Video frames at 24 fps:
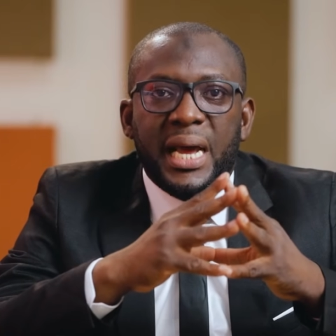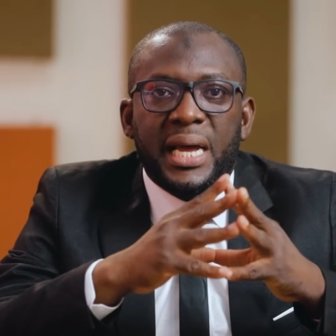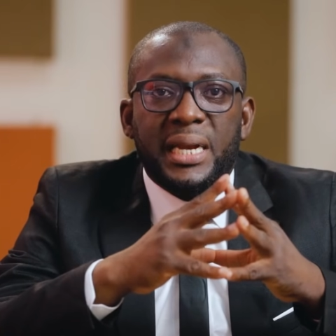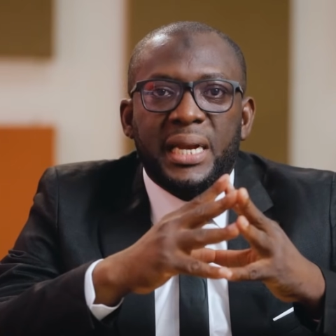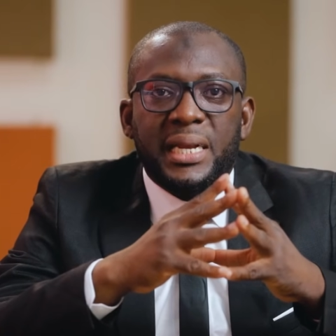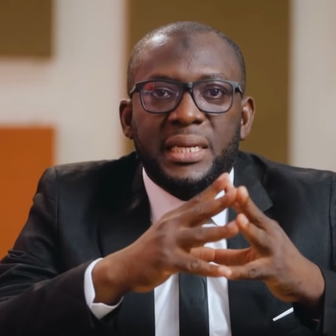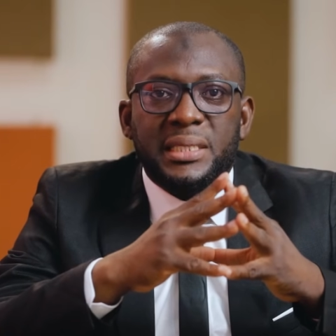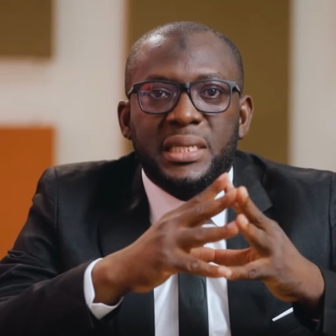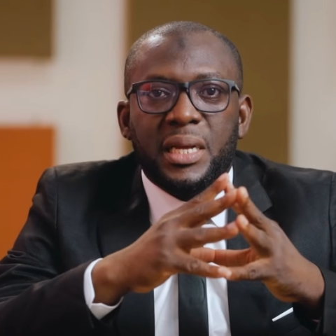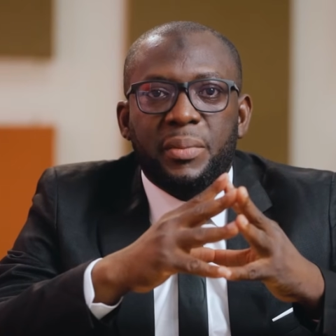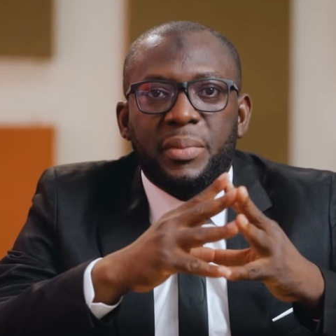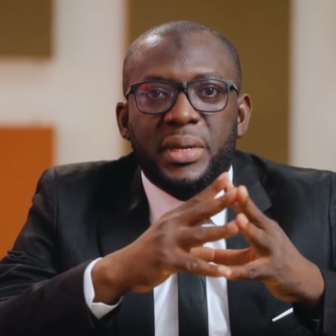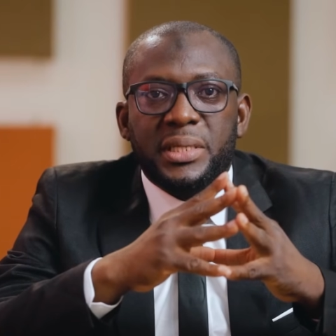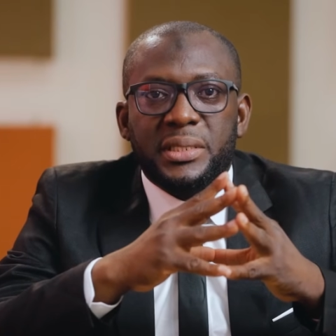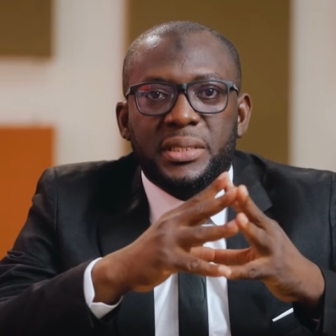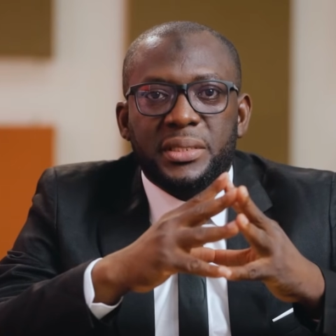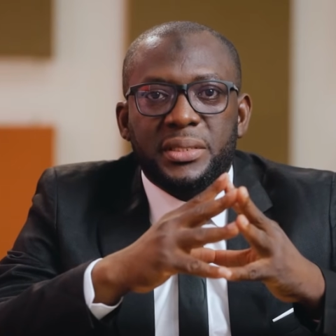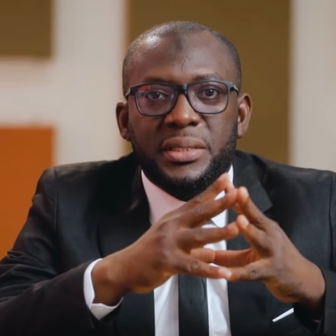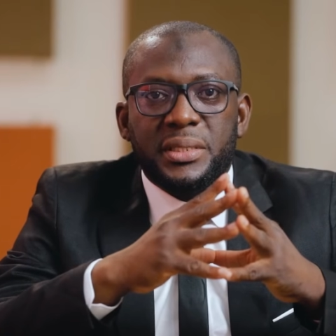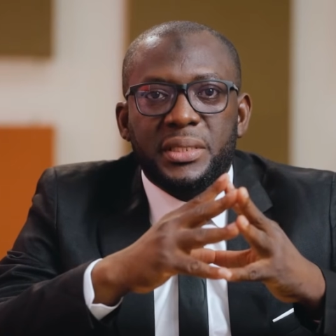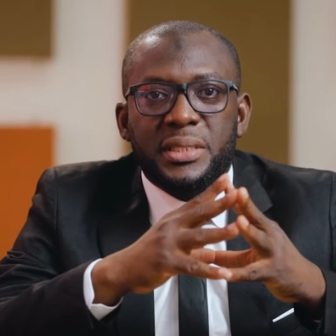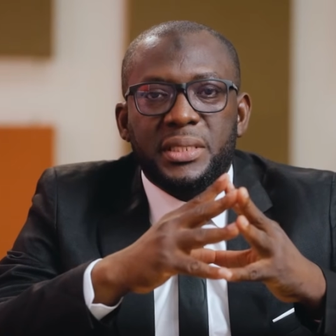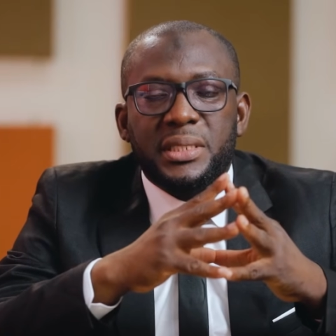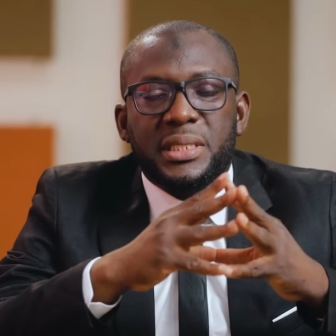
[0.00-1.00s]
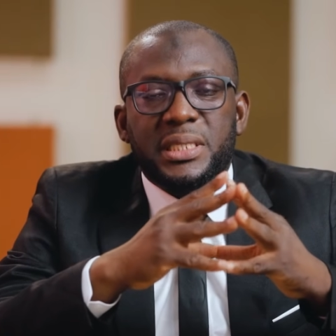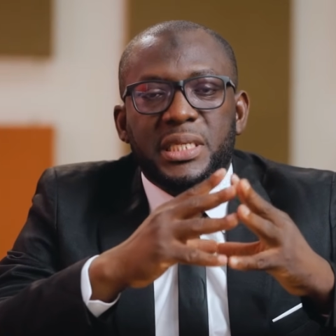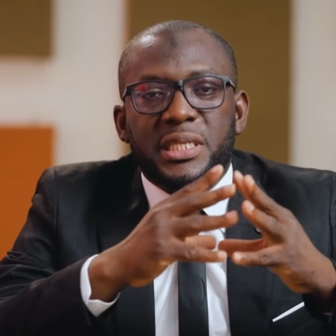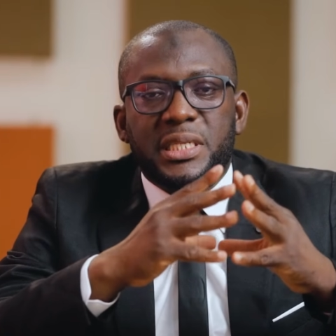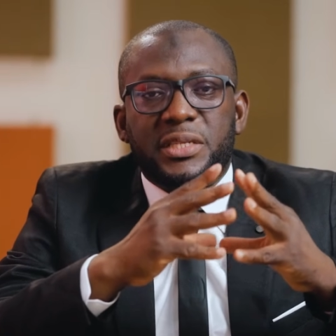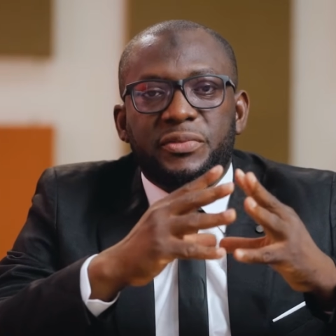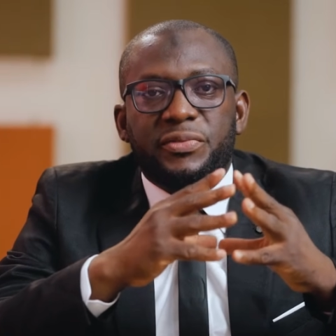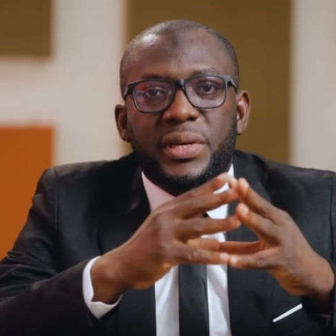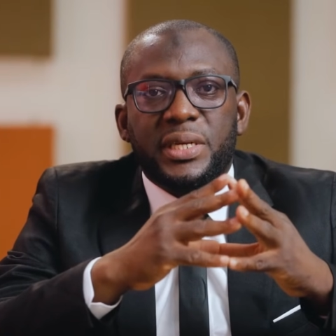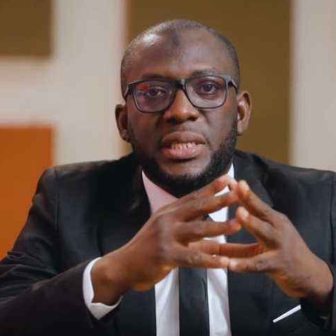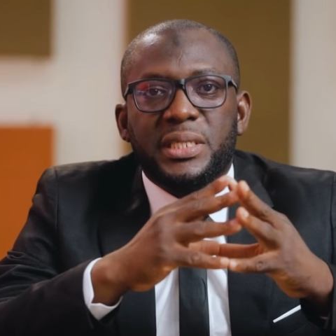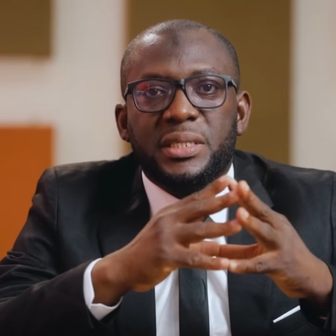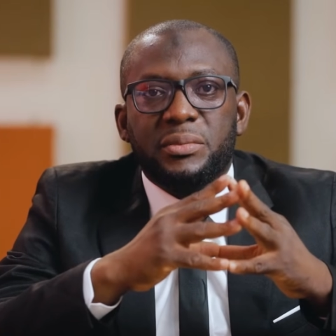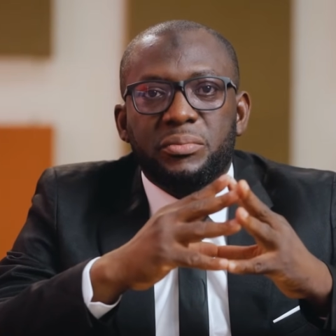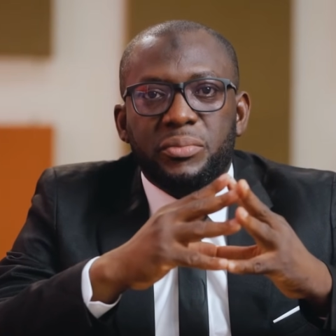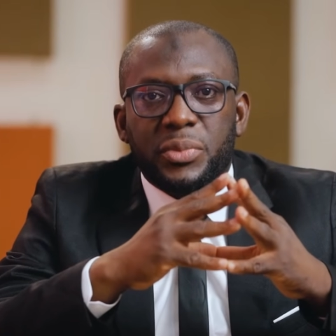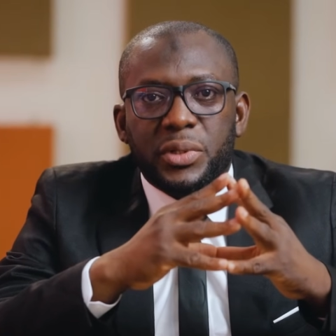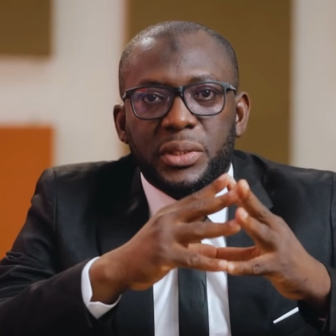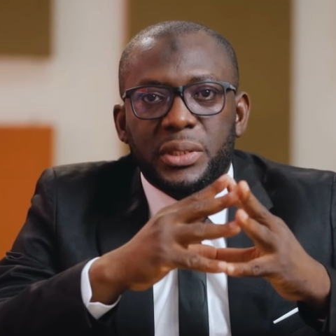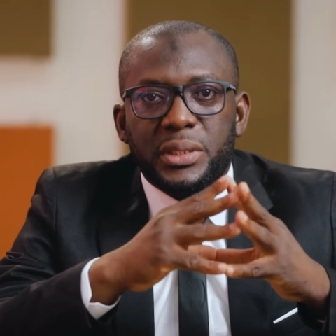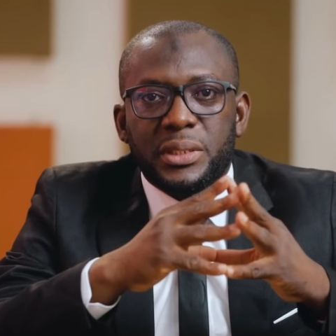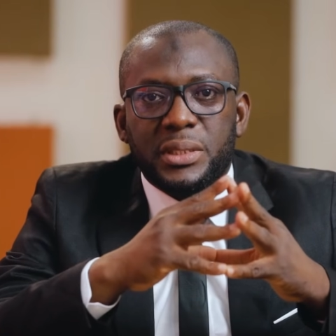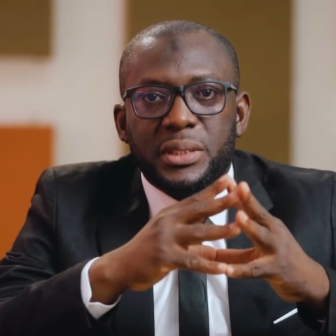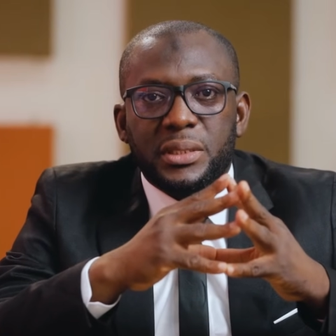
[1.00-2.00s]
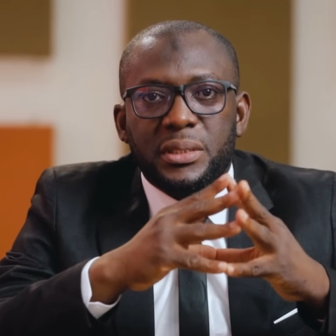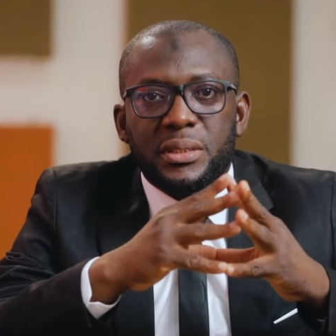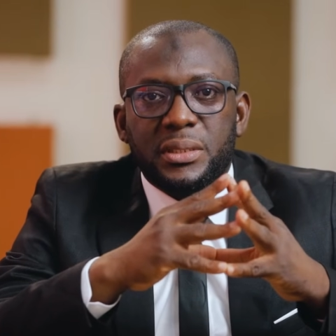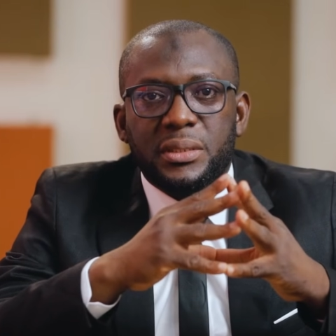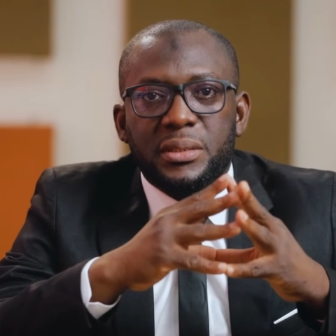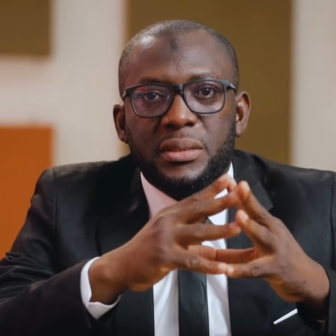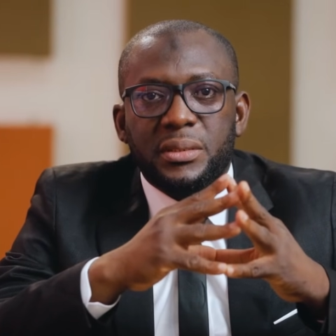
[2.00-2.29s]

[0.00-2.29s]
other cybersecurity certification bodies.